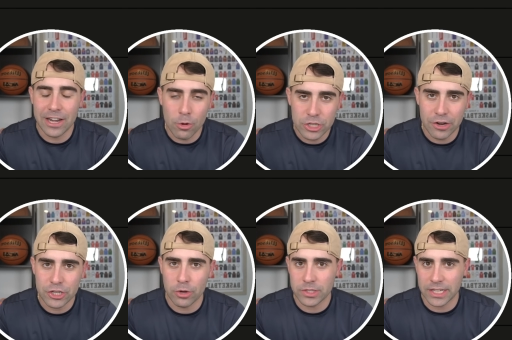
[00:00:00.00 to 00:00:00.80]
I know Jerry
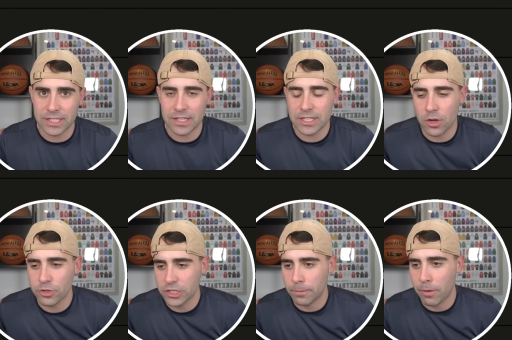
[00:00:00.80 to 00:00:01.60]
Jones likes these
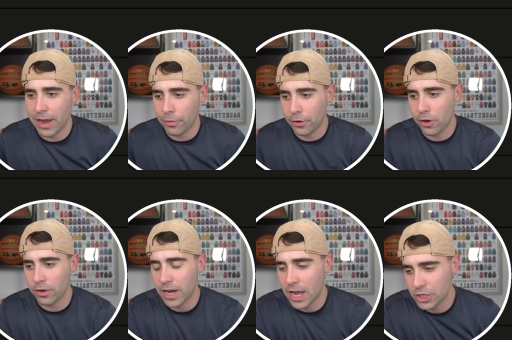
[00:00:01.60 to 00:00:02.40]
coaches to play out their
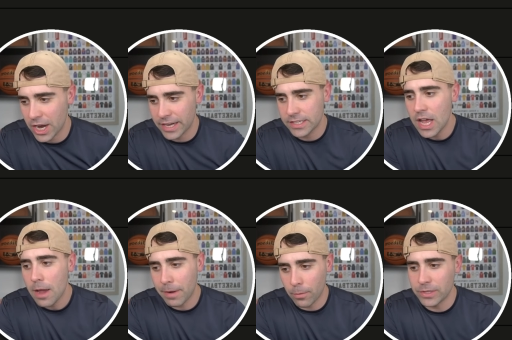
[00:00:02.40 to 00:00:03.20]
current contracts,
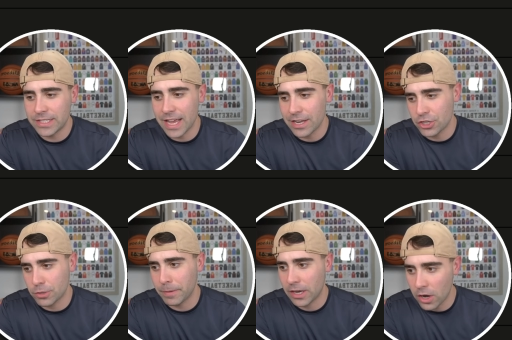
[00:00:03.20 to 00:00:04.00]
but I would say
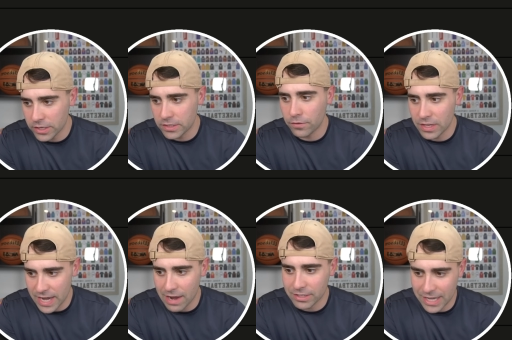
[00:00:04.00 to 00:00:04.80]
just because of the
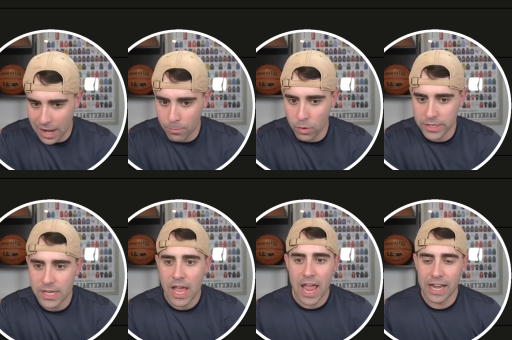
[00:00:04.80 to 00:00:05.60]
Dallas Cowboys
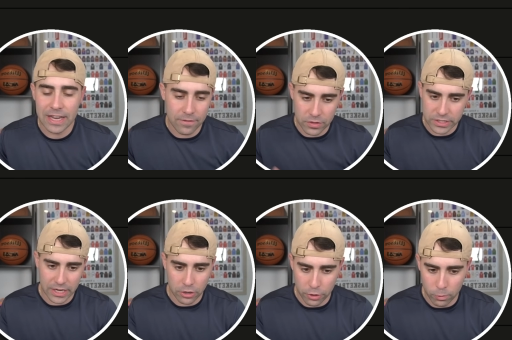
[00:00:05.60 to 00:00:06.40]
and even the
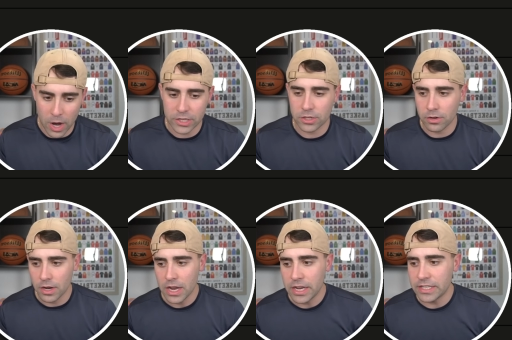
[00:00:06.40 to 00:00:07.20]
state of their roster,
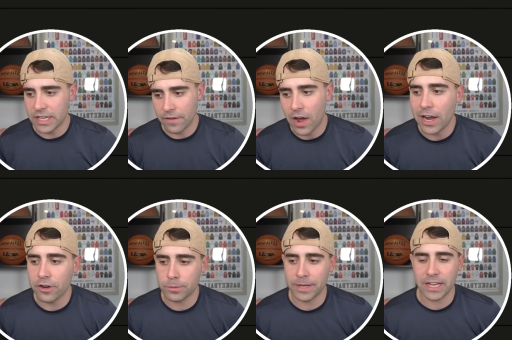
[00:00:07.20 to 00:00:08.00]
he's going to have higher
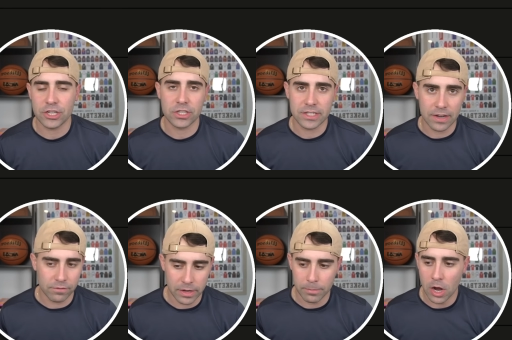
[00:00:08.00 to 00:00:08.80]
expectations than
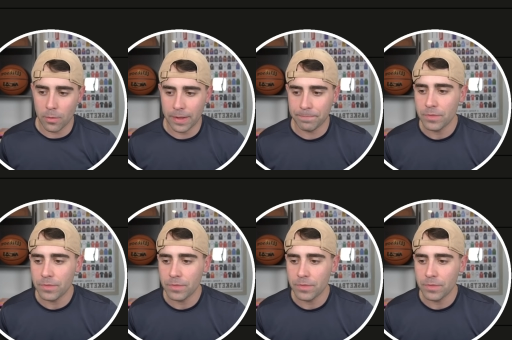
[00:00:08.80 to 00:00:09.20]
Liam Cohen